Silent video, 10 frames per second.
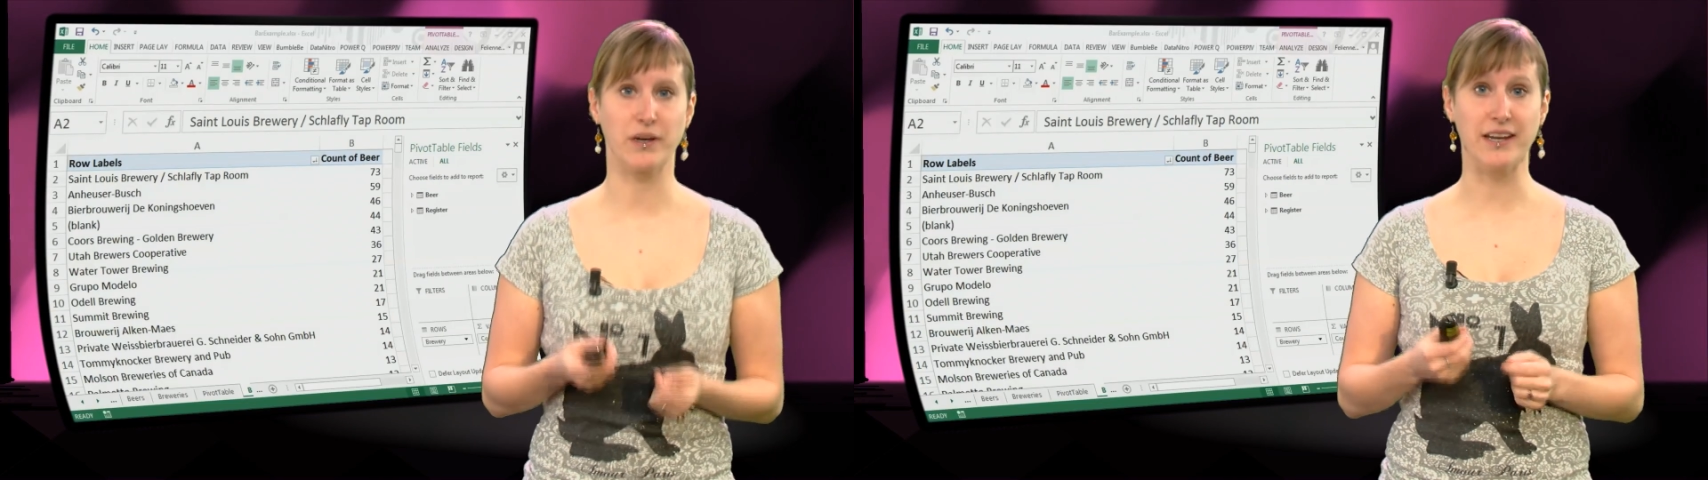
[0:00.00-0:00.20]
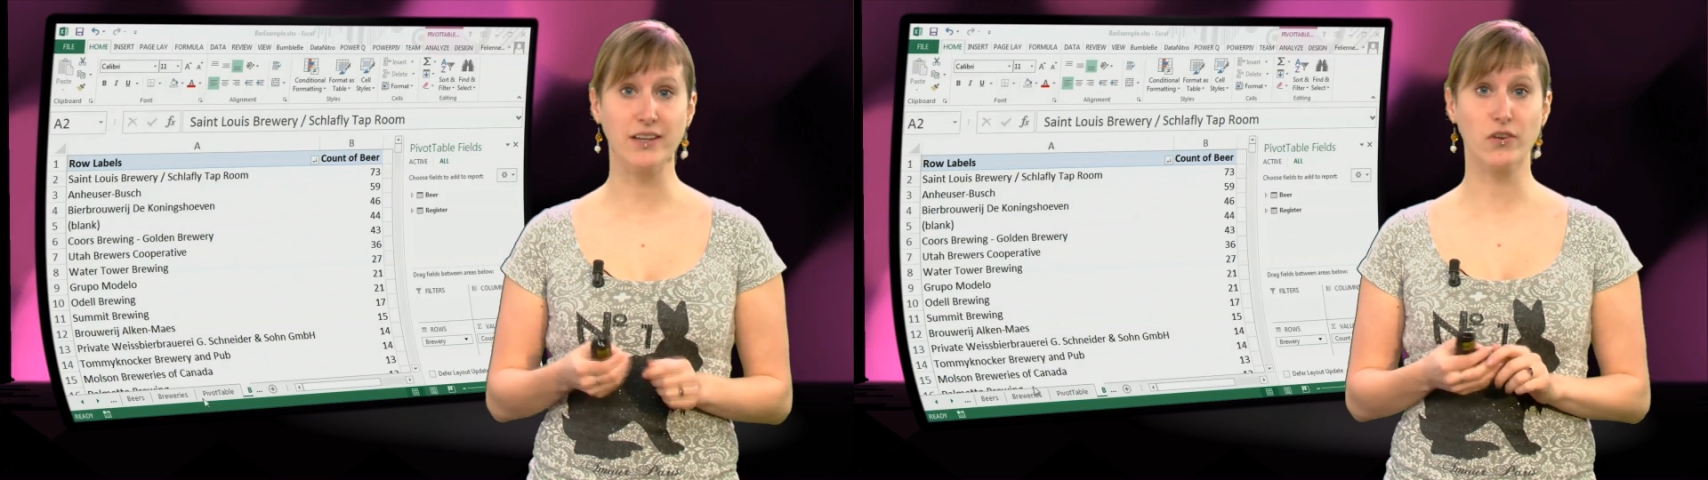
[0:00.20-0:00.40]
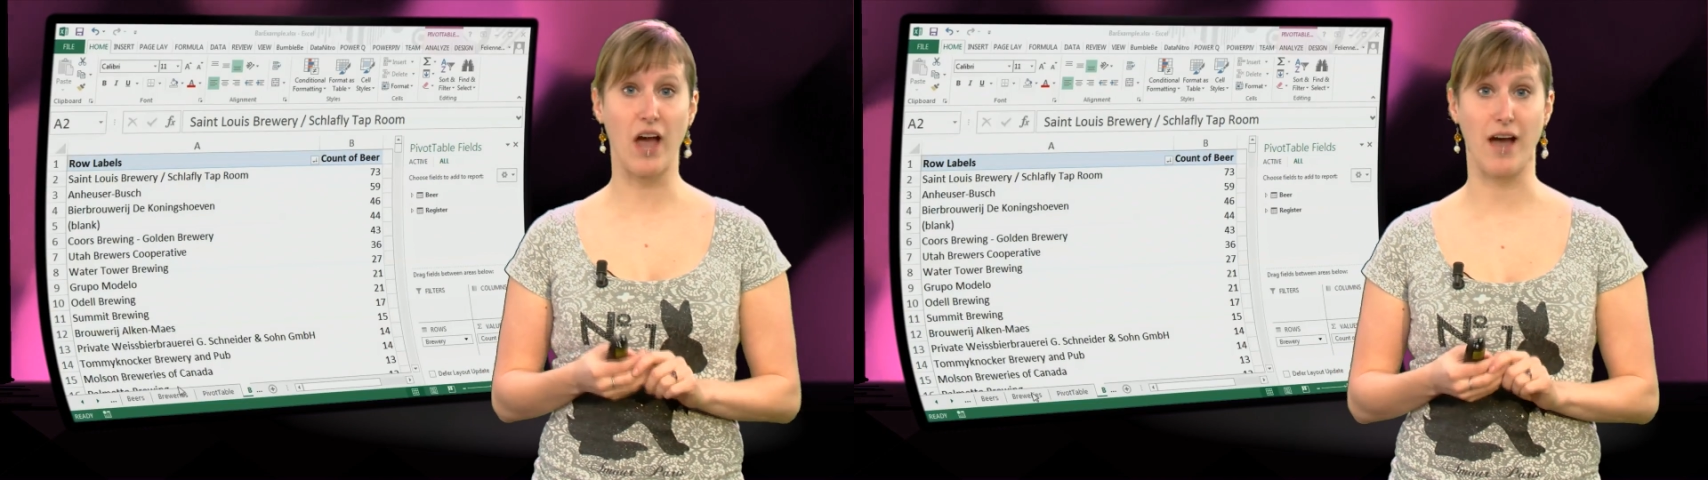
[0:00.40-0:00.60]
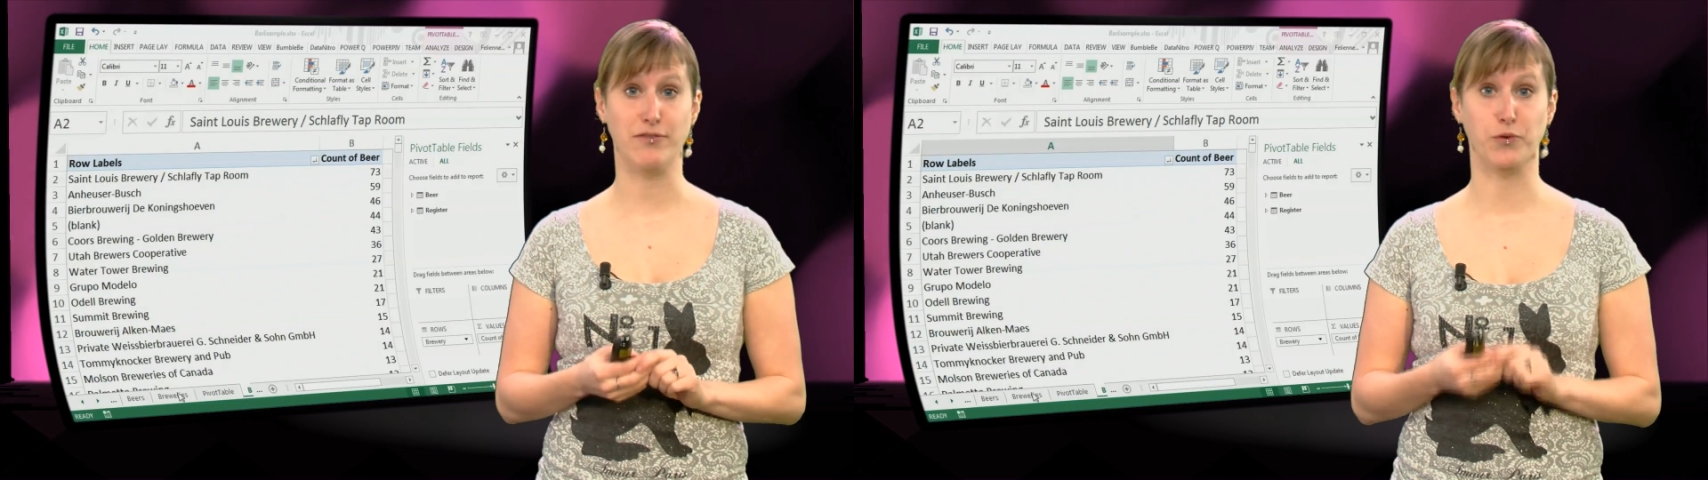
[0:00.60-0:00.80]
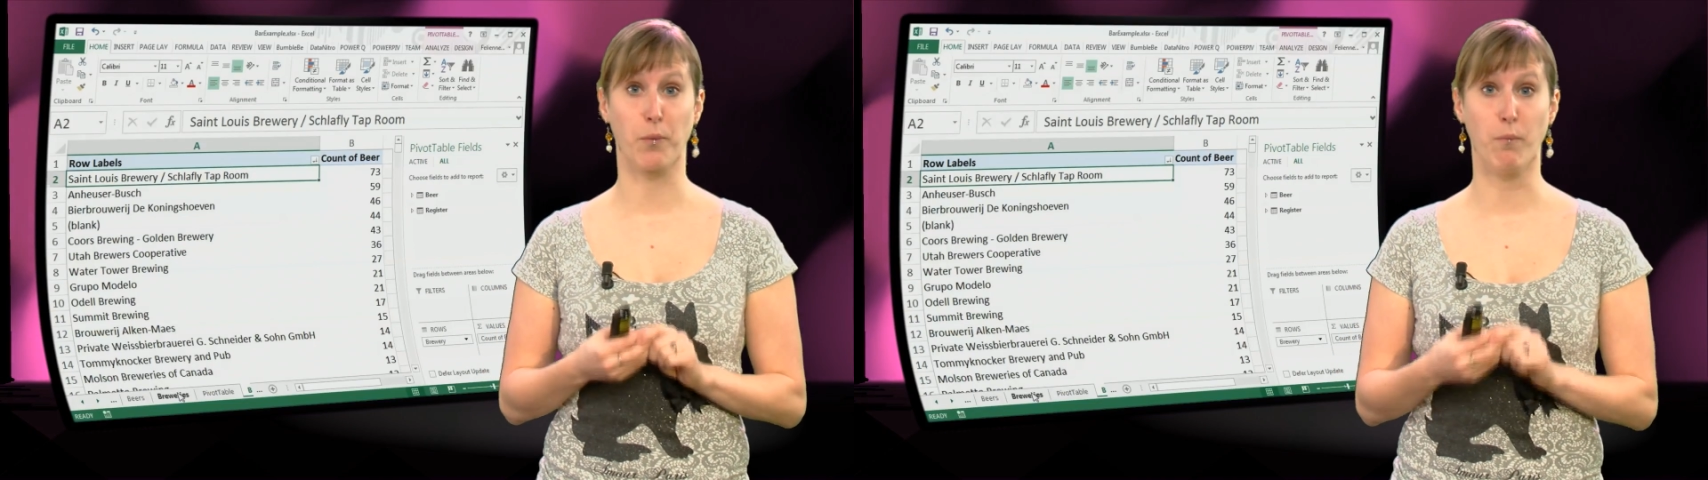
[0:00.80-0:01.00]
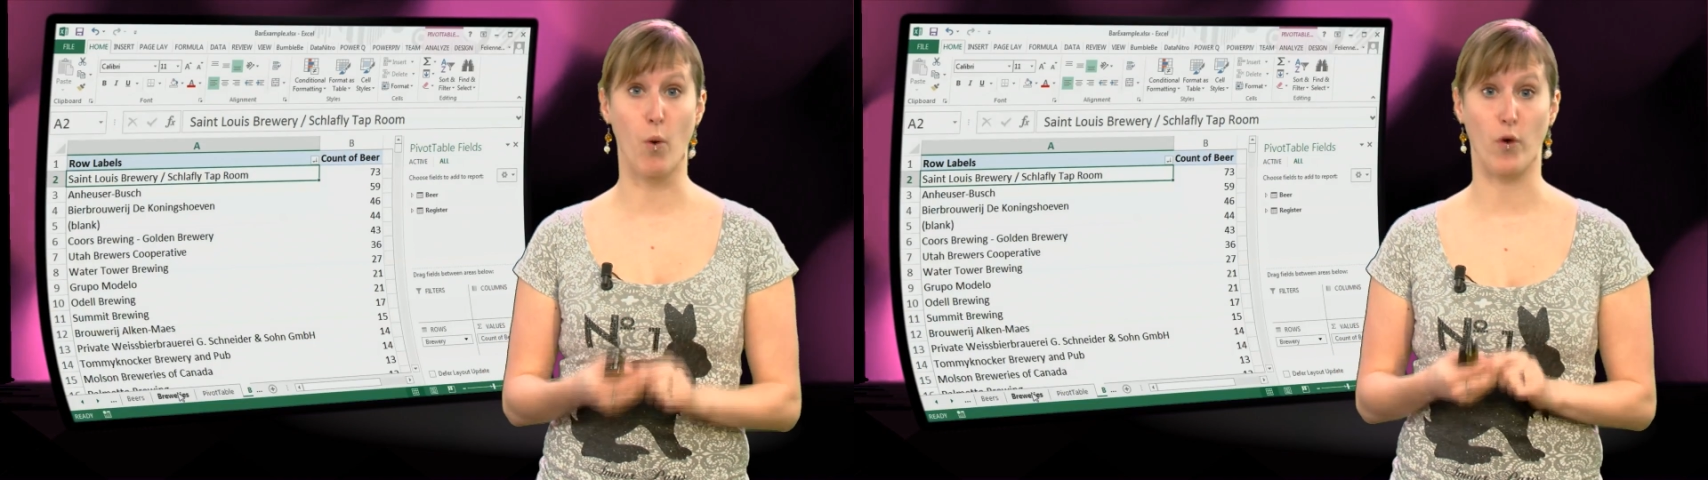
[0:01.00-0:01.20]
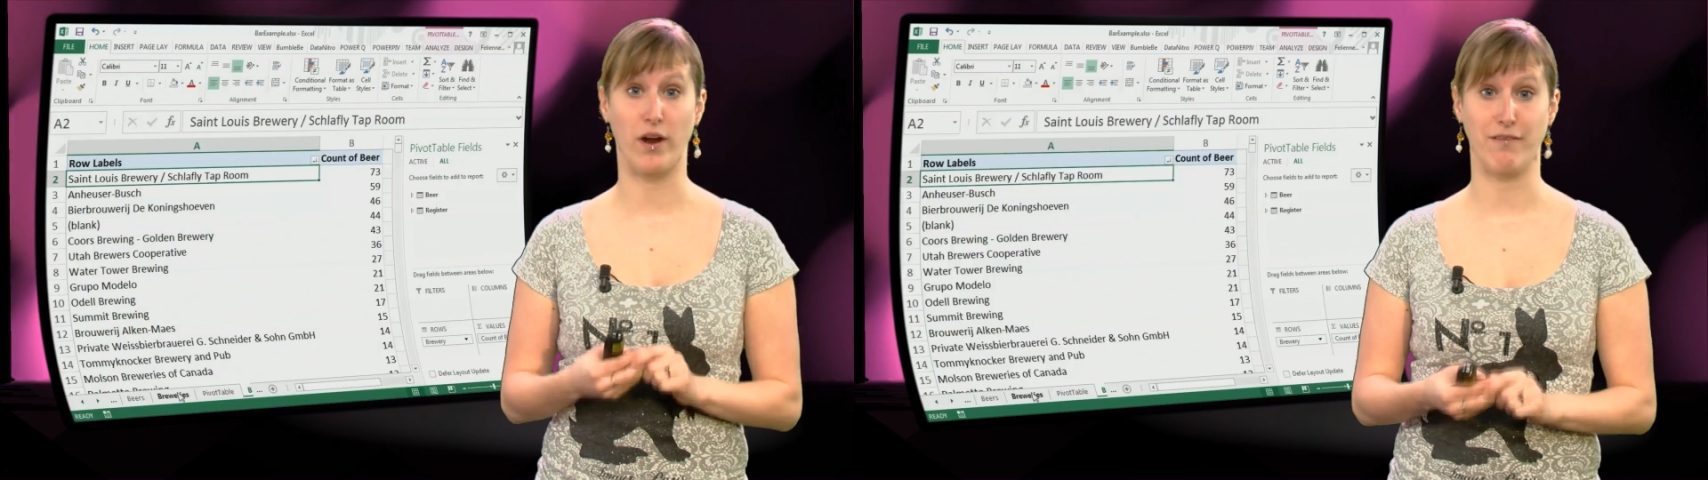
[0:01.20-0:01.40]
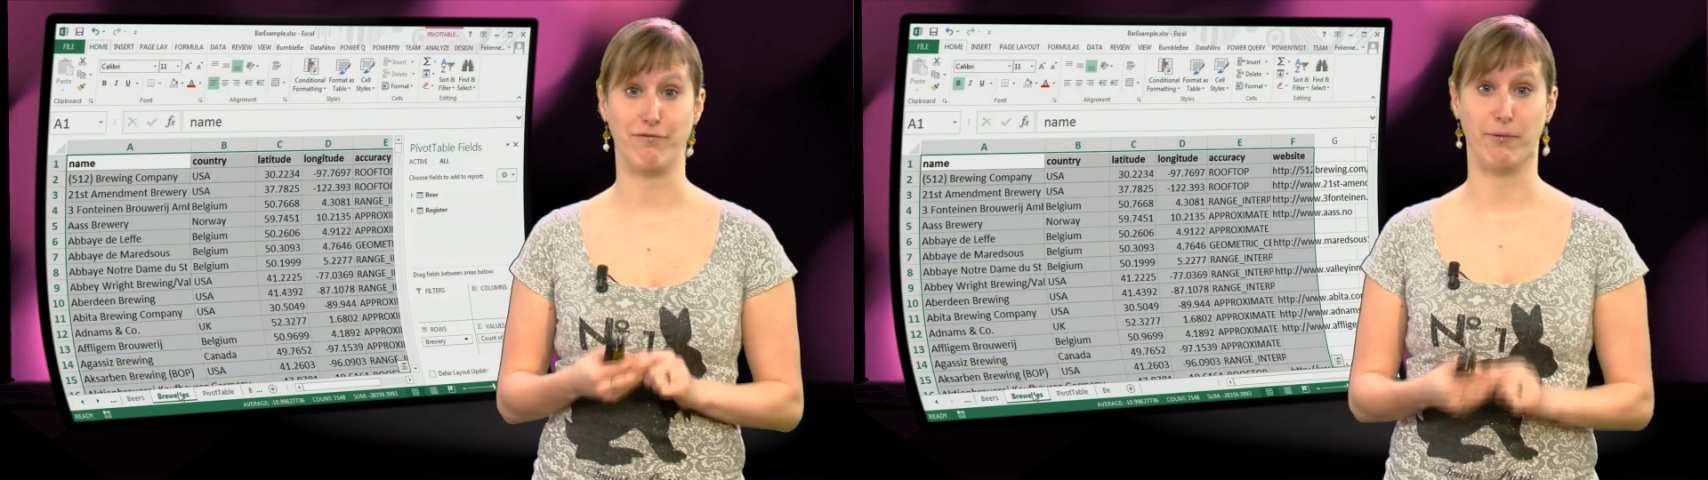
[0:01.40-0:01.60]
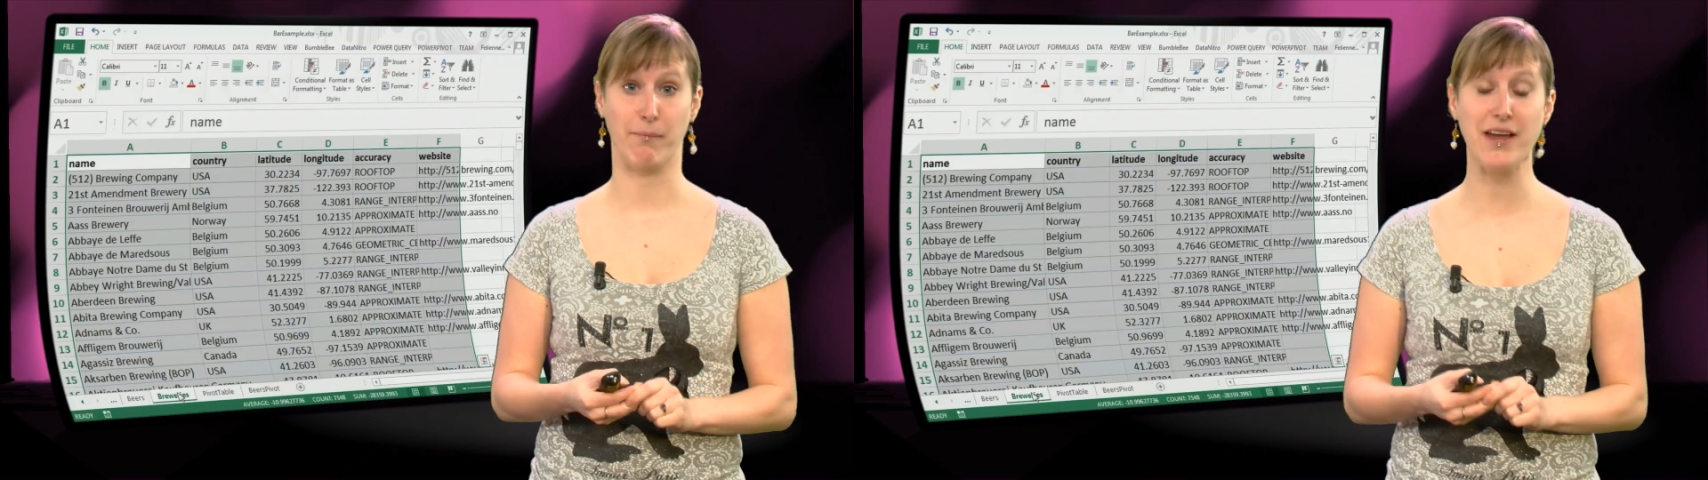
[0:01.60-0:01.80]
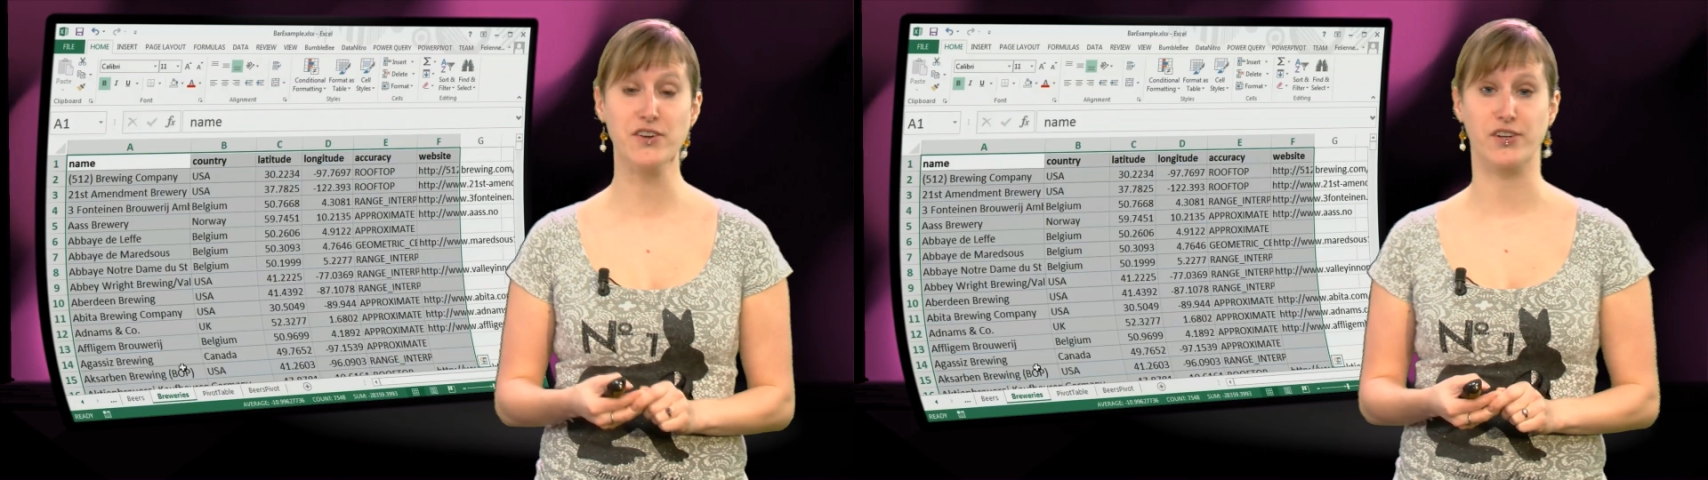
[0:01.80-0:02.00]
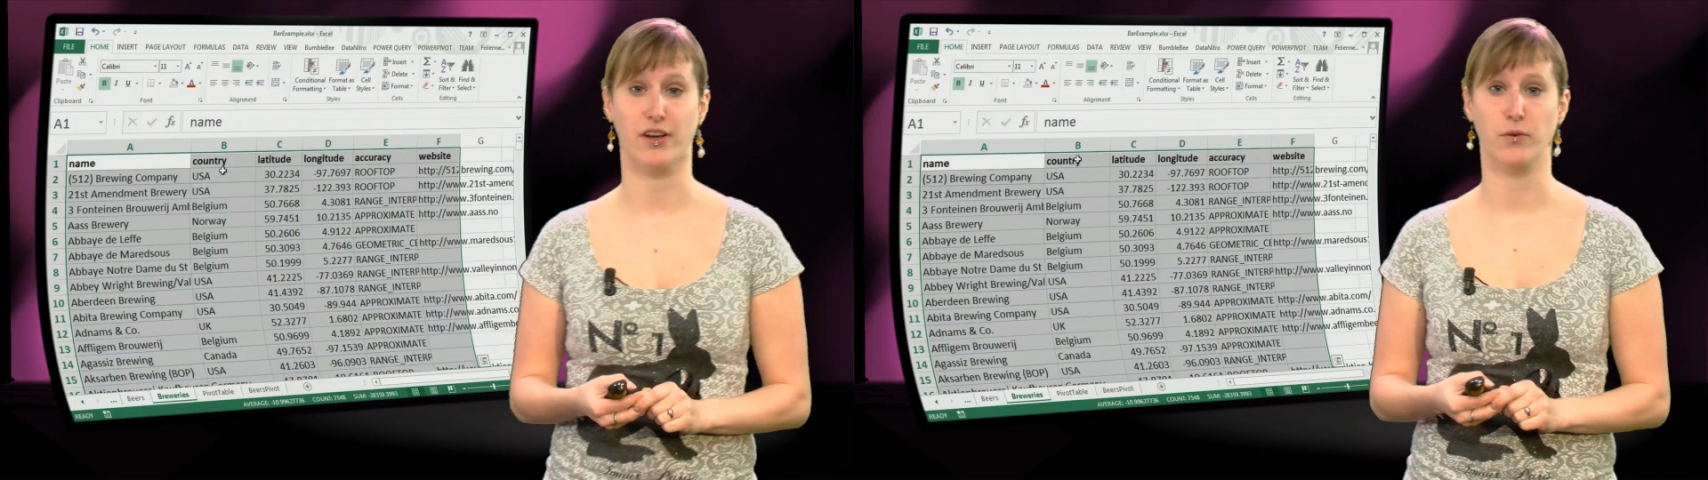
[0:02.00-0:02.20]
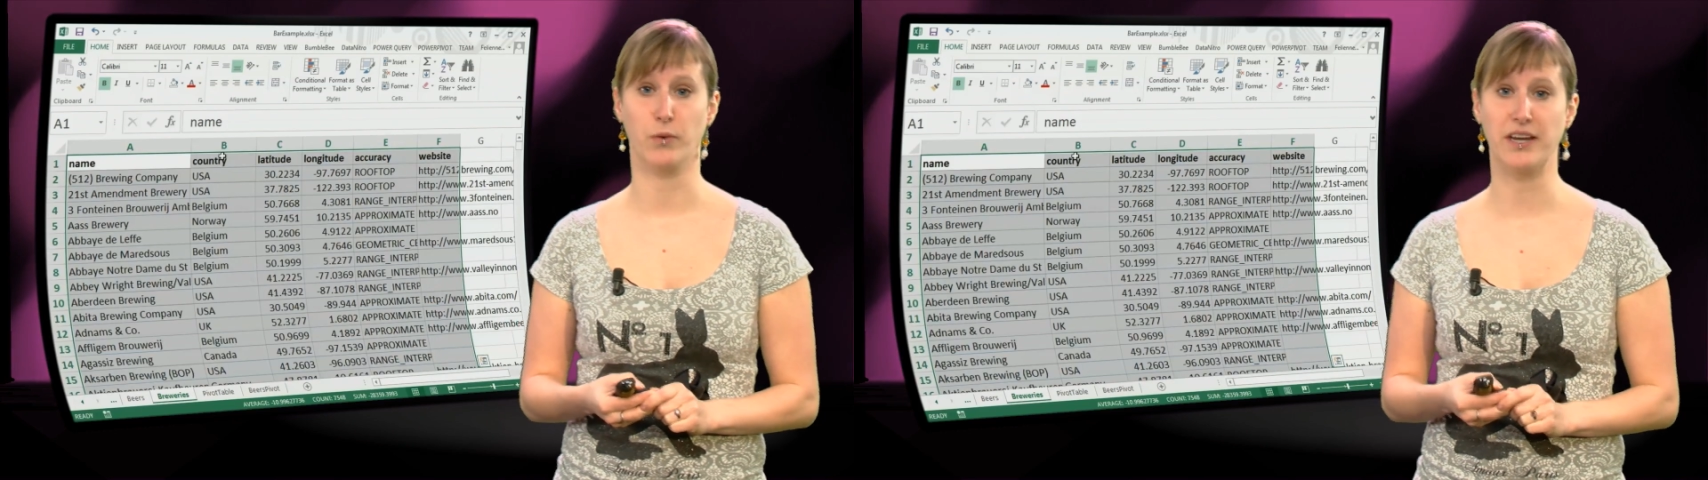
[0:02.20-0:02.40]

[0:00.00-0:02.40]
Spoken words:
we need to have some more information.